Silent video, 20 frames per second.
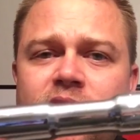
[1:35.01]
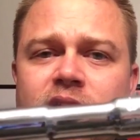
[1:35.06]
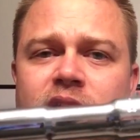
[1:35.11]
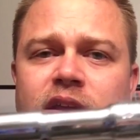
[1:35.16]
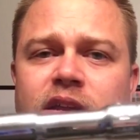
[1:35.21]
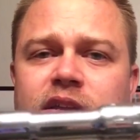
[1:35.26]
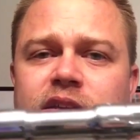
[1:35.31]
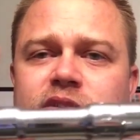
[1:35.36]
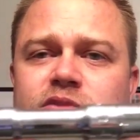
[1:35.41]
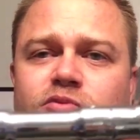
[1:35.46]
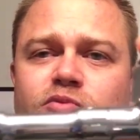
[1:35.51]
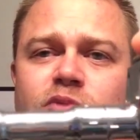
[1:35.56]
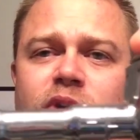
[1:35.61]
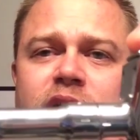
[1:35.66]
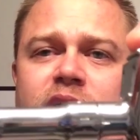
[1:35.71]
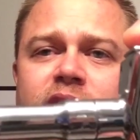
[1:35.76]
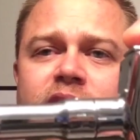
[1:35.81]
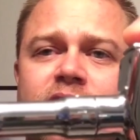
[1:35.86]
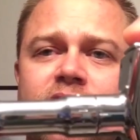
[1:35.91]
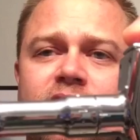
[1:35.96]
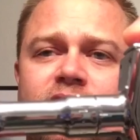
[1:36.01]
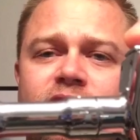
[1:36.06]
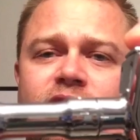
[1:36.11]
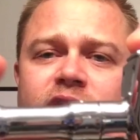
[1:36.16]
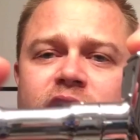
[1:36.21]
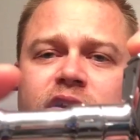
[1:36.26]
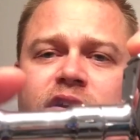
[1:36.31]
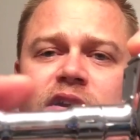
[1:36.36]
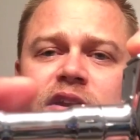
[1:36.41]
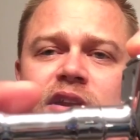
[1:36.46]
It is weighted
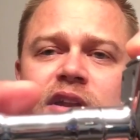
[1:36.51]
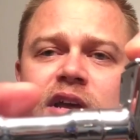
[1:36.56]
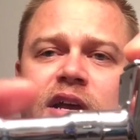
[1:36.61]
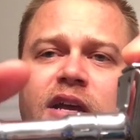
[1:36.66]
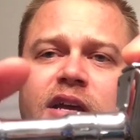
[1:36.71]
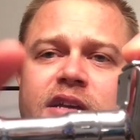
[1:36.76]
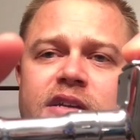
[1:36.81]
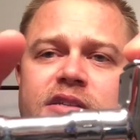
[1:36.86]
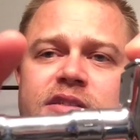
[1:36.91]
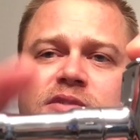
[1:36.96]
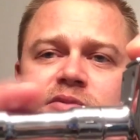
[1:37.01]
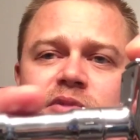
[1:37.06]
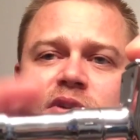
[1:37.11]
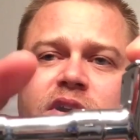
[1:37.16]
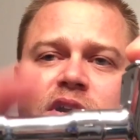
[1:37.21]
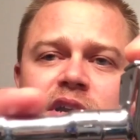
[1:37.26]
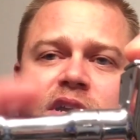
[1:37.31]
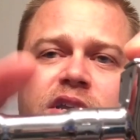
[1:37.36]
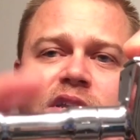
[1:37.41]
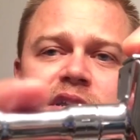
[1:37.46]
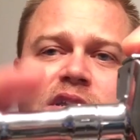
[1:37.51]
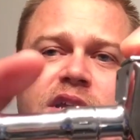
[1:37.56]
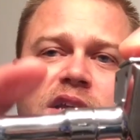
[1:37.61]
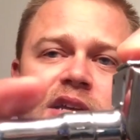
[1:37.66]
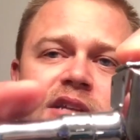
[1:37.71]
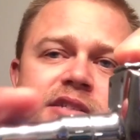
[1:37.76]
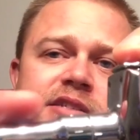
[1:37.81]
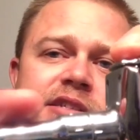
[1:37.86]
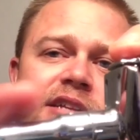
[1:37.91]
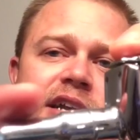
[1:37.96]
very nice. Where it
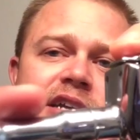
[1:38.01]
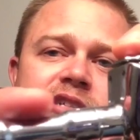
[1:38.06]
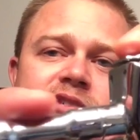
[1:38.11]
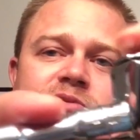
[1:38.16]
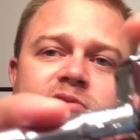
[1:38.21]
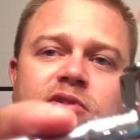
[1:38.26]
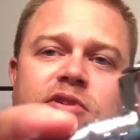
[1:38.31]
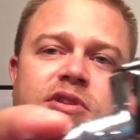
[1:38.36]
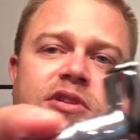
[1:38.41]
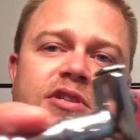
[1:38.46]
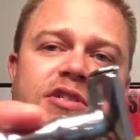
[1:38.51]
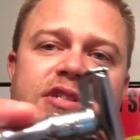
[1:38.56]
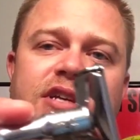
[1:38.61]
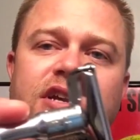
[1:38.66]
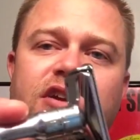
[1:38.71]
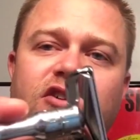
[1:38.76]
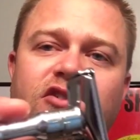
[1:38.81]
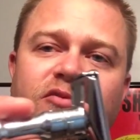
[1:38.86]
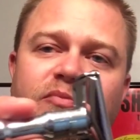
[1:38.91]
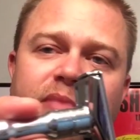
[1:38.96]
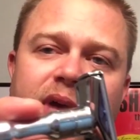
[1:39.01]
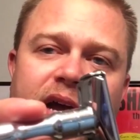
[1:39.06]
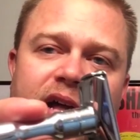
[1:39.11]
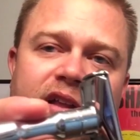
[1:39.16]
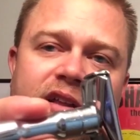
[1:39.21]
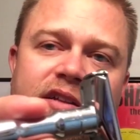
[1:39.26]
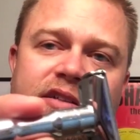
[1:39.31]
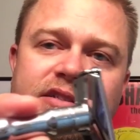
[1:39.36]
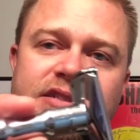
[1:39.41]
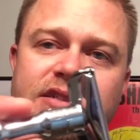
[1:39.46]
indents, that's where the center of
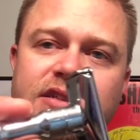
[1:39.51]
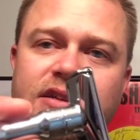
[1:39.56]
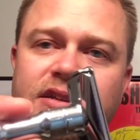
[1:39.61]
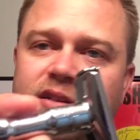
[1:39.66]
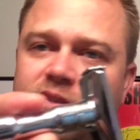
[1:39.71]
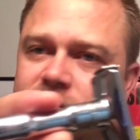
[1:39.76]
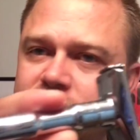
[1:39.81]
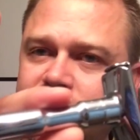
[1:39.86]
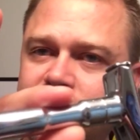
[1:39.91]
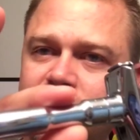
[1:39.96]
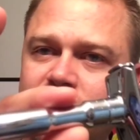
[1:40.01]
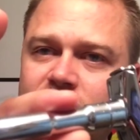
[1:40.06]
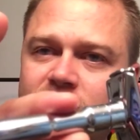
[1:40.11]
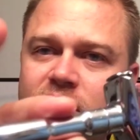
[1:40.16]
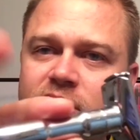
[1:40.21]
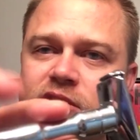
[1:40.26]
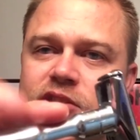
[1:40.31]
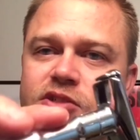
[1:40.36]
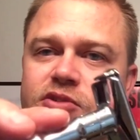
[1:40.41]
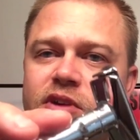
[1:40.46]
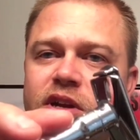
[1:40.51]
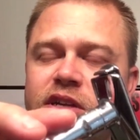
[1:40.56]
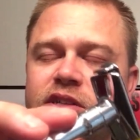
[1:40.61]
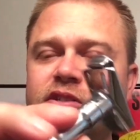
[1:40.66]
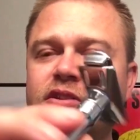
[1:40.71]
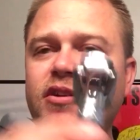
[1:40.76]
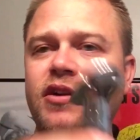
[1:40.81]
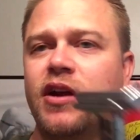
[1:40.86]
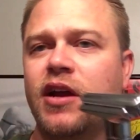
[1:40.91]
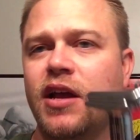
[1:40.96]
balance is on this
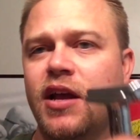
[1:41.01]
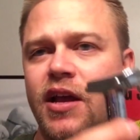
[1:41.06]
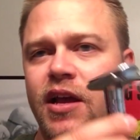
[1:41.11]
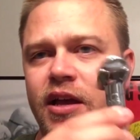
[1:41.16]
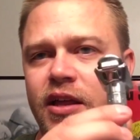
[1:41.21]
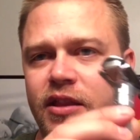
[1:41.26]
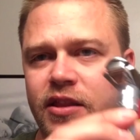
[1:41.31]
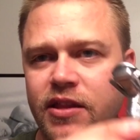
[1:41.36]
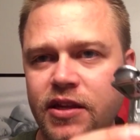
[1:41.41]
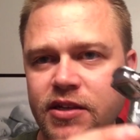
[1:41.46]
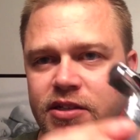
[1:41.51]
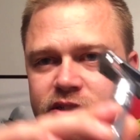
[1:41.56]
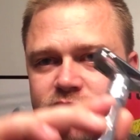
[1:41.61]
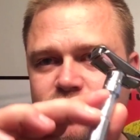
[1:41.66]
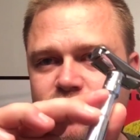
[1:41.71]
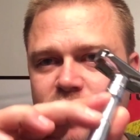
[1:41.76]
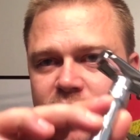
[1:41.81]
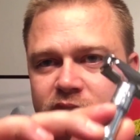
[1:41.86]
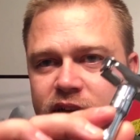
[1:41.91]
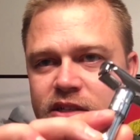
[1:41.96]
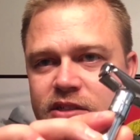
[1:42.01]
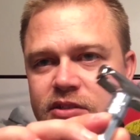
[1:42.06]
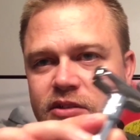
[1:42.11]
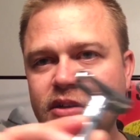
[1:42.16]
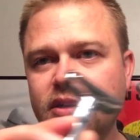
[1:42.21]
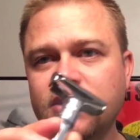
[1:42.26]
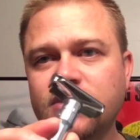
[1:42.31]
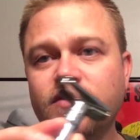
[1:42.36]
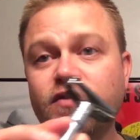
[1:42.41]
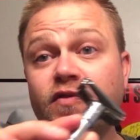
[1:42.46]
razor. This
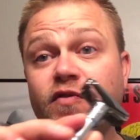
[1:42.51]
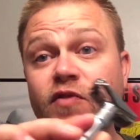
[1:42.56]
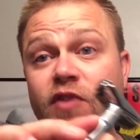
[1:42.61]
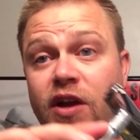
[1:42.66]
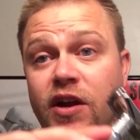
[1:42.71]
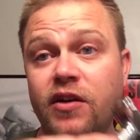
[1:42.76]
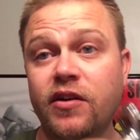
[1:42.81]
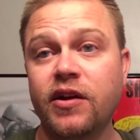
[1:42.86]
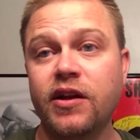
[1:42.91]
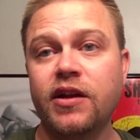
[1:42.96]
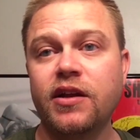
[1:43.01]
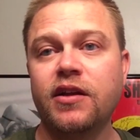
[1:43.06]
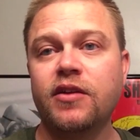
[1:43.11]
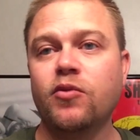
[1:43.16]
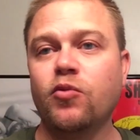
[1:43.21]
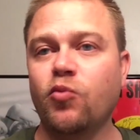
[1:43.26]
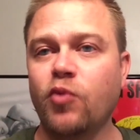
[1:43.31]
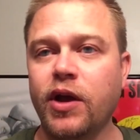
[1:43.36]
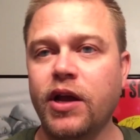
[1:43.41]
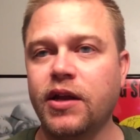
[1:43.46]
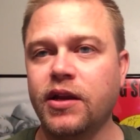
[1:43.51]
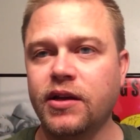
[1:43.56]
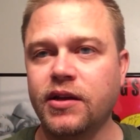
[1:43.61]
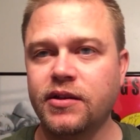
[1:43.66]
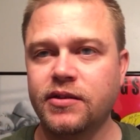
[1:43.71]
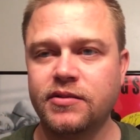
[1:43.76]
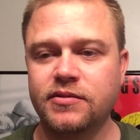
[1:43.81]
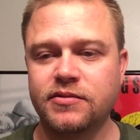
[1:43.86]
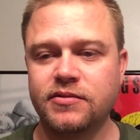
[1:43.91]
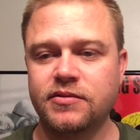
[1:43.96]
razor is very weighty,
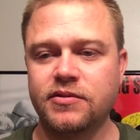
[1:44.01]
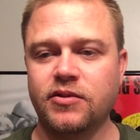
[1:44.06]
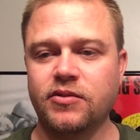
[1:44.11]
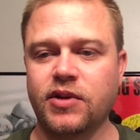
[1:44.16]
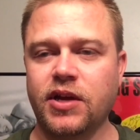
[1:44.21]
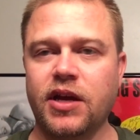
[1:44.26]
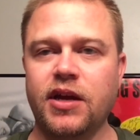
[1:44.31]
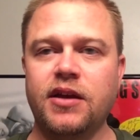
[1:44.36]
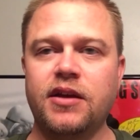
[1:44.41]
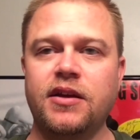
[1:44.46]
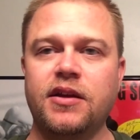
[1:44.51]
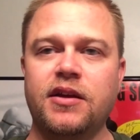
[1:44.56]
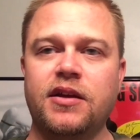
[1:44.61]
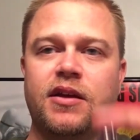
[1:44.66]
okay?